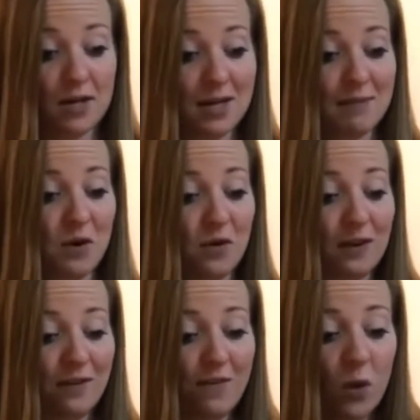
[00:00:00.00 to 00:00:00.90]

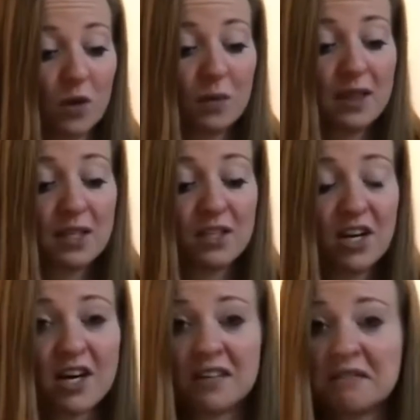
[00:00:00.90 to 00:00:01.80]
moving forward with
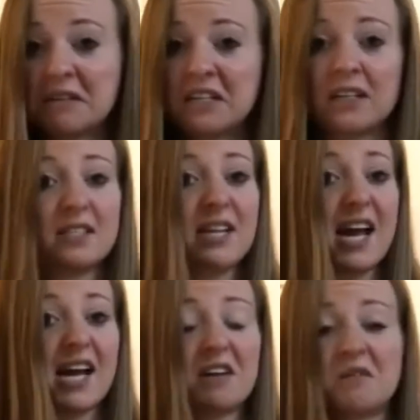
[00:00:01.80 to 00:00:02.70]
dessert, let's
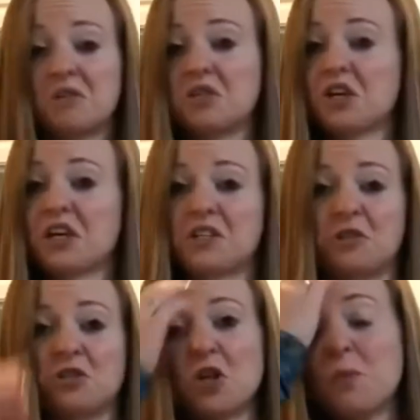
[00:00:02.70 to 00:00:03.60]
say you took it
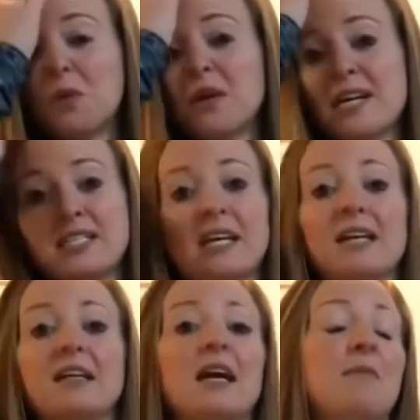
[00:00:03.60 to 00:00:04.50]
super
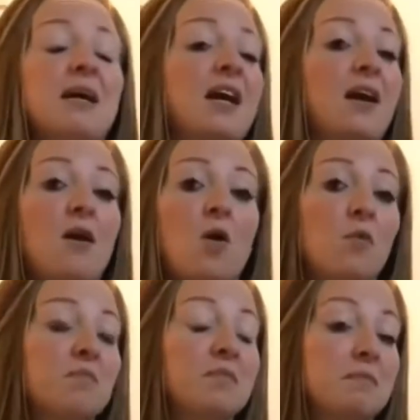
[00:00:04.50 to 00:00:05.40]
easy. I mean, I don't
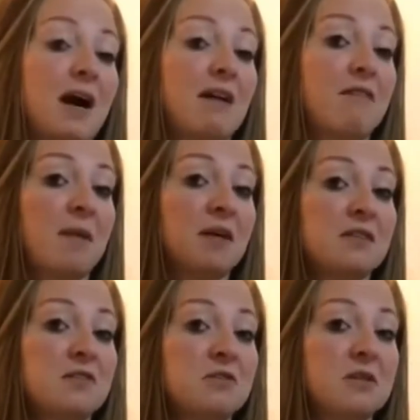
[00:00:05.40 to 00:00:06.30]
know, my family
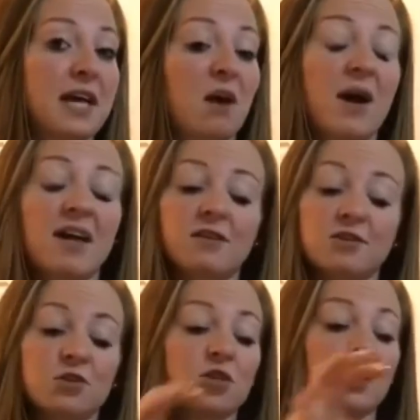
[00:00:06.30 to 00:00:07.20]
doesn't do it that way. There's
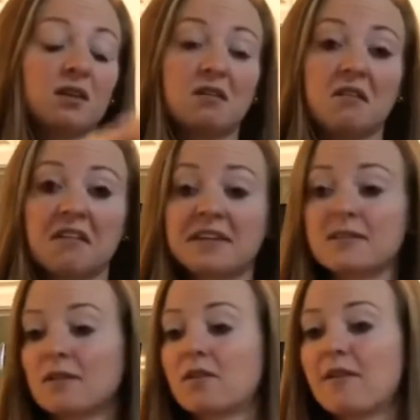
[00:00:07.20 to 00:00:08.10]
usually a little of this,
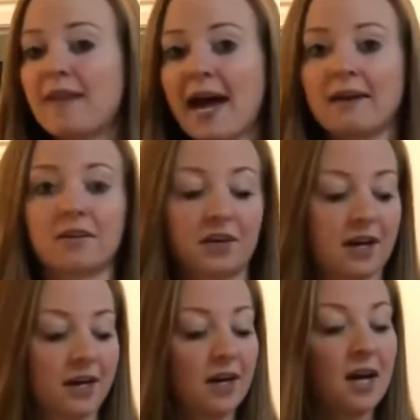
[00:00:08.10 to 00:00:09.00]
a little of that, a little
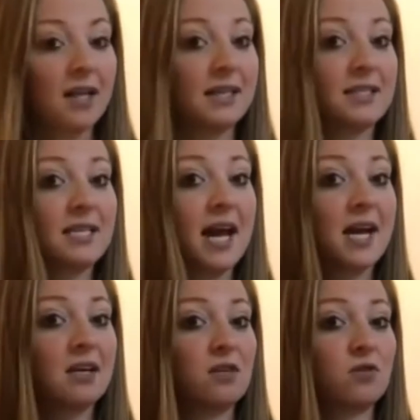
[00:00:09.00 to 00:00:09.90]
here. Let's
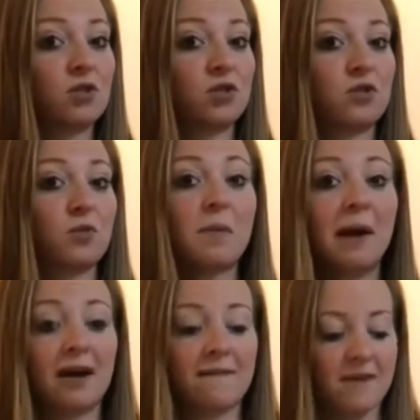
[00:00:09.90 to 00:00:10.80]
say you super
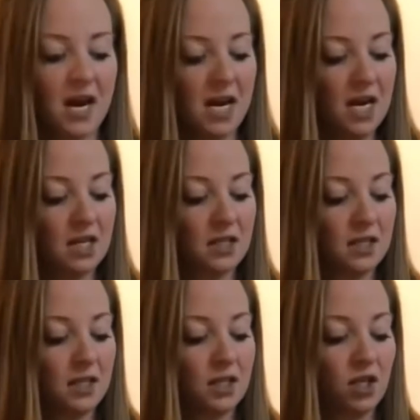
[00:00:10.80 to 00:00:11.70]
modified it.
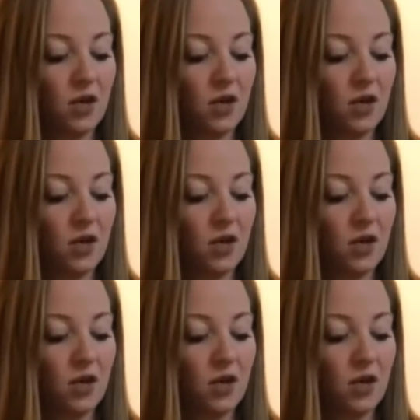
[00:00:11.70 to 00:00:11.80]
You